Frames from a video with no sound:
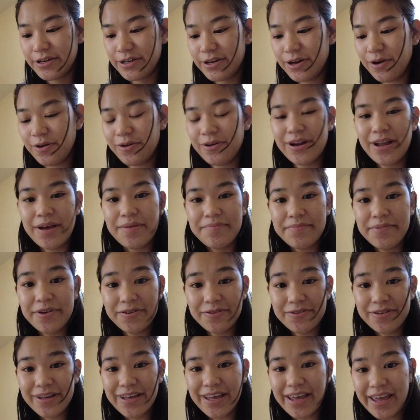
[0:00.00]
coconut
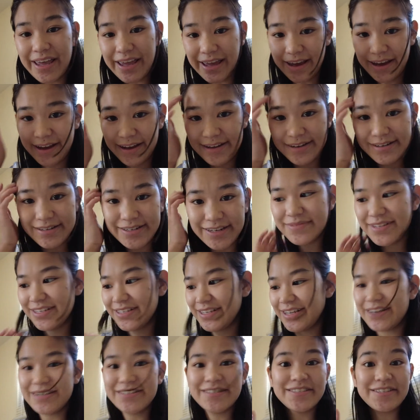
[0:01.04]
milk and this
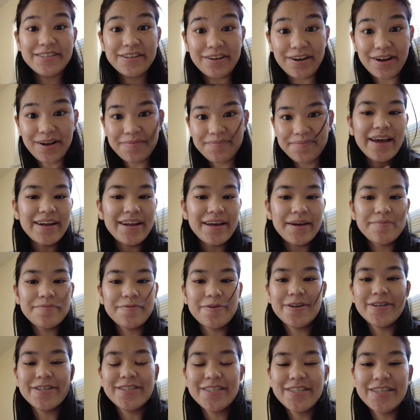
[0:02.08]
like syrup, and I'm
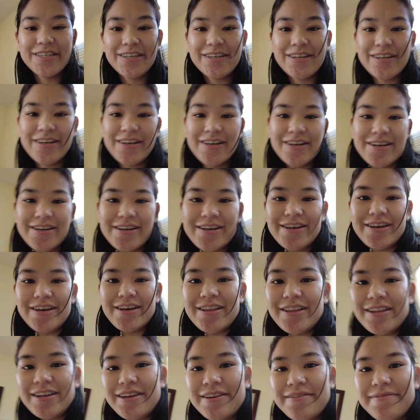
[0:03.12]
watching
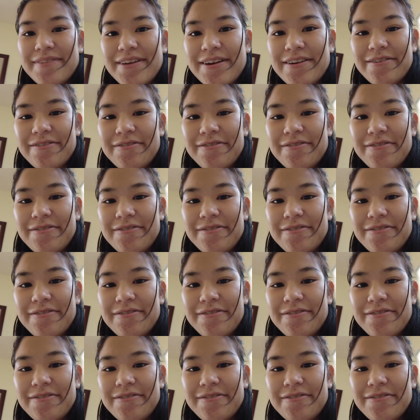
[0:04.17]
A League of Their